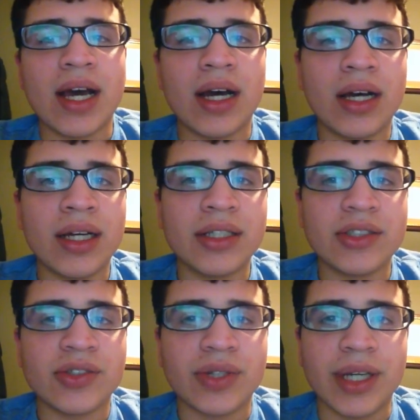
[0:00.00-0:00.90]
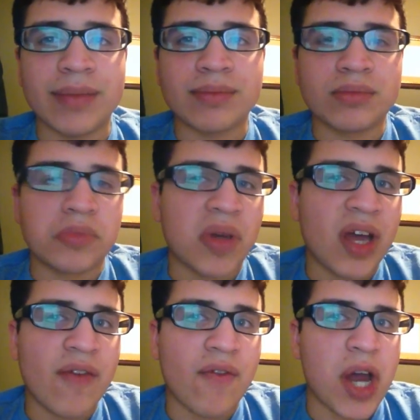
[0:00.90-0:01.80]
Uh, so yeah,
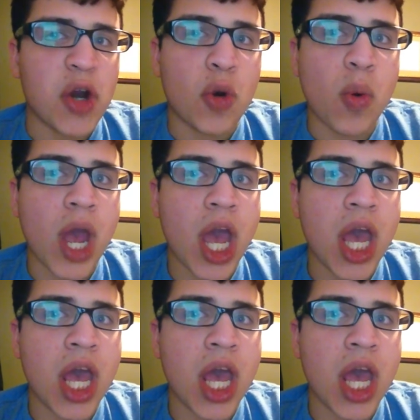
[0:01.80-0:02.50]
fire away.